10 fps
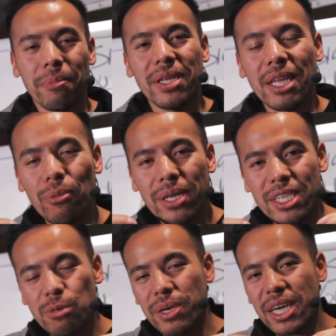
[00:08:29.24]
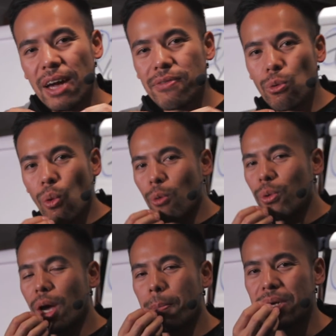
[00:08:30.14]
Meaning that we need to be careful what
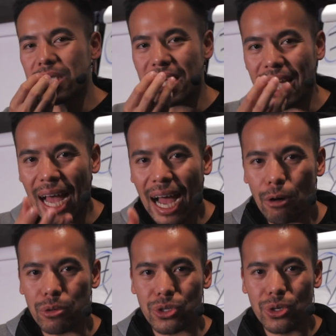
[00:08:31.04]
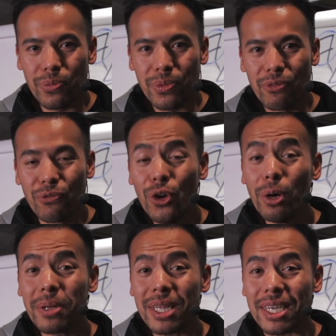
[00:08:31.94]
we are putting out
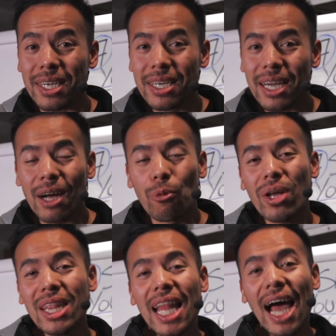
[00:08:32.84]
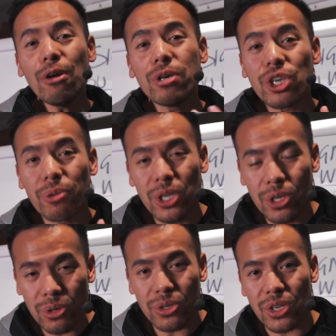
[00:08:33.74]
verbally. What language are we
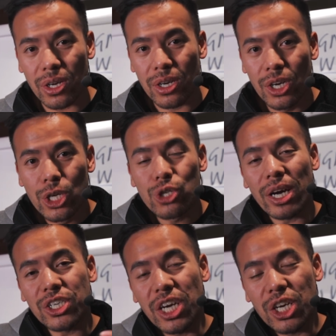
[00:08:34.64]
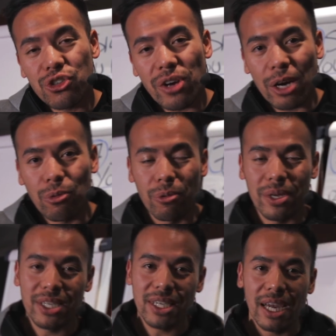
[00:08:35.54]
using to actually attract what
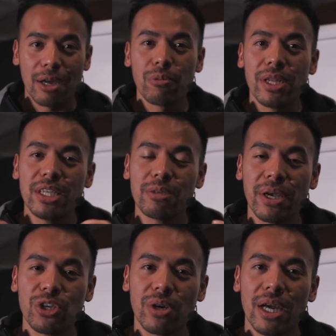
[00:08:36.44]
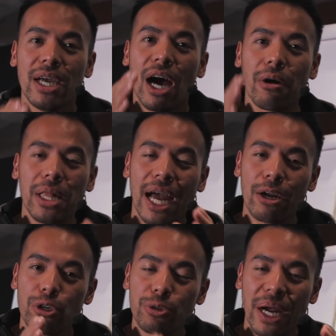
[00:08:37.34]
we desire? And we need to make sure our
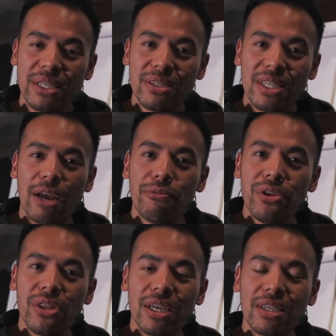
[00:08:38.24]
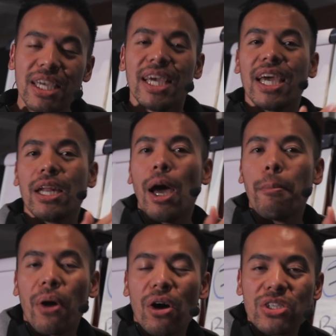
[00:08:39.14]
language patterns, everything's in
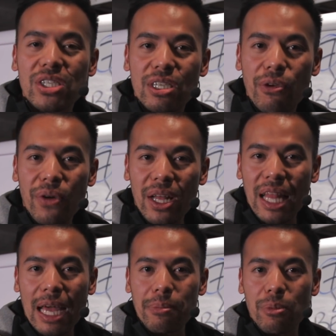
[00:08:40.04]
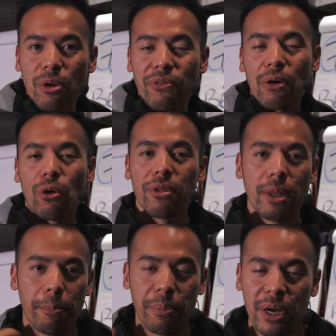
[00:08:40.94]
positive alignment without all
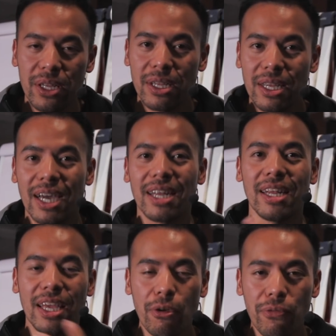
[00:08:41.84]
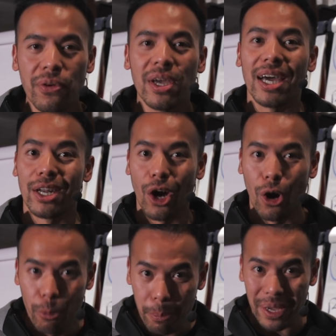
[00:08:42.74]
the but and if and
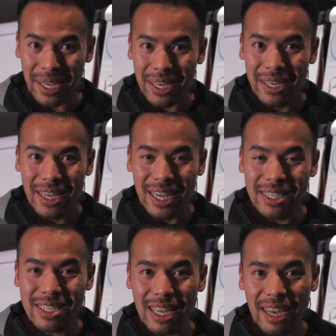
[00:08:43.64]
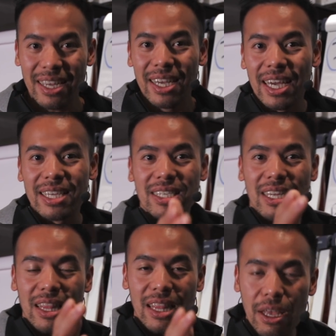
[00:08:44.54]
hoping. Instead, it's
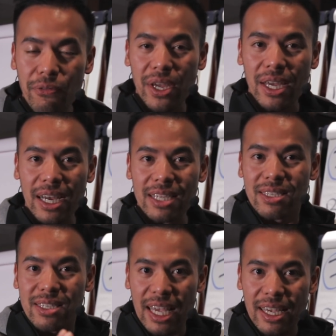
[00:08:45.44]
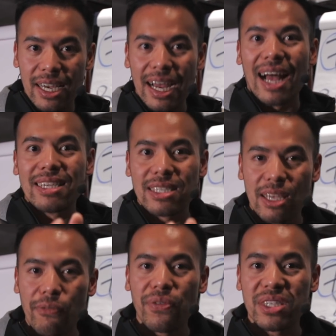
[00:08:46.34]
living and saying as
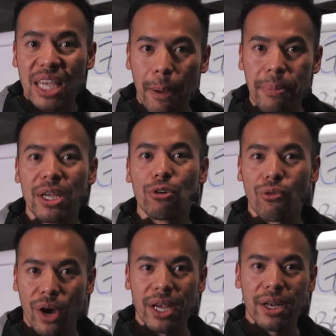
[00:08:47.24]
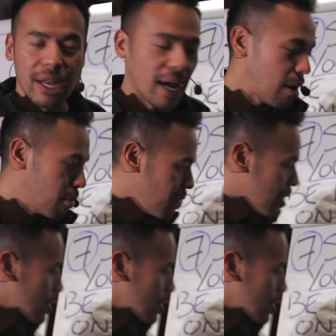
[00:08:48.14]
if it's happening right now.